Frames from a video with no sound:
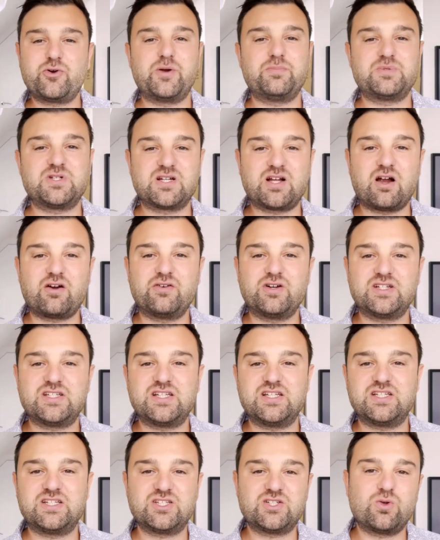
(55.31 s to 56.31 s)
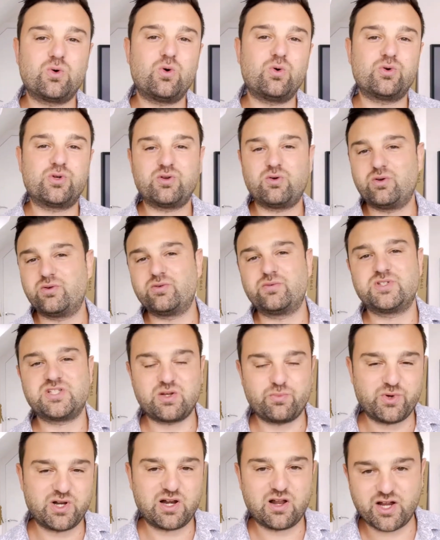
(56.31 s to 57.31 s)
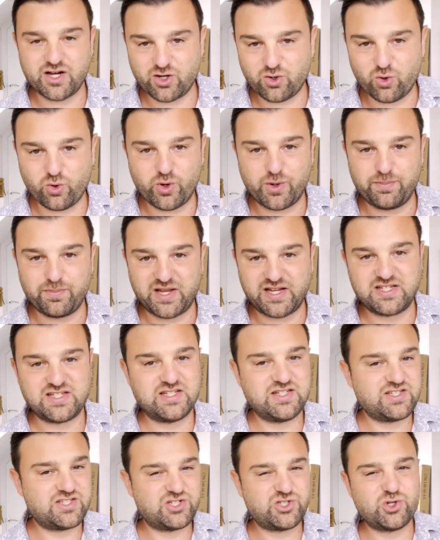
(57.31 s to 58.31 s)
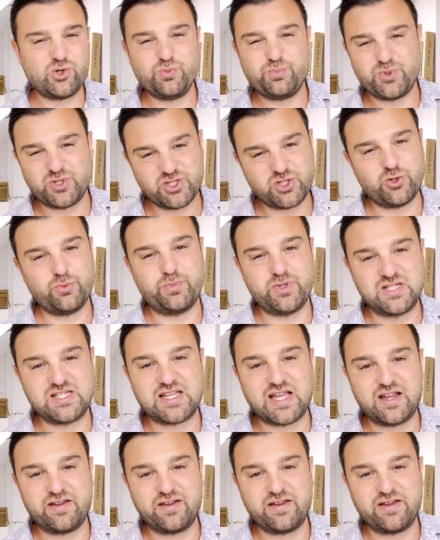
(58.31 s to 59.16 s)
cryptocurrency stored on somewhere like Coinbase. It's super, super